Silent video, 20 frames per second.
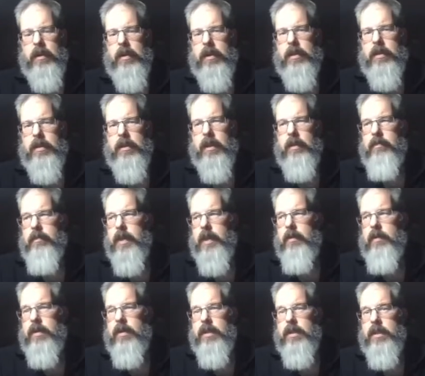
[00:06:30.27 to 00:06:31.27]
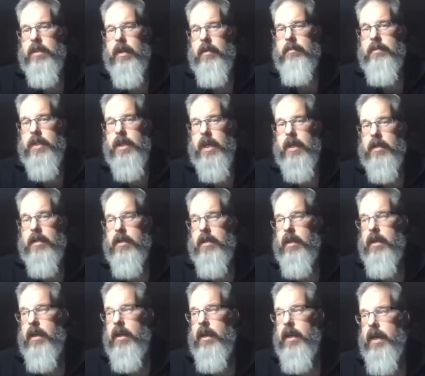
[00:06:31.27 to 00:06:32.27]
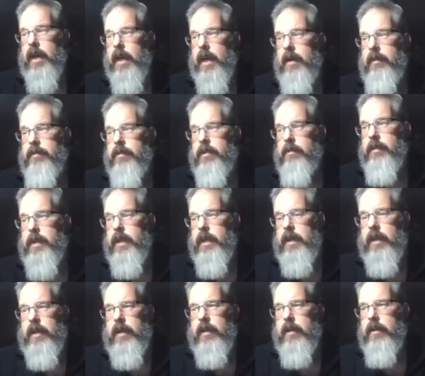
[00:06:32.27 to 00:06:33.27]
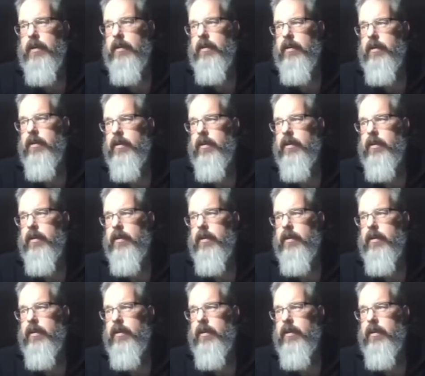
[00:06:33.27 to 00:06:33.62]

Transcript: Same thing with subject. I have to be here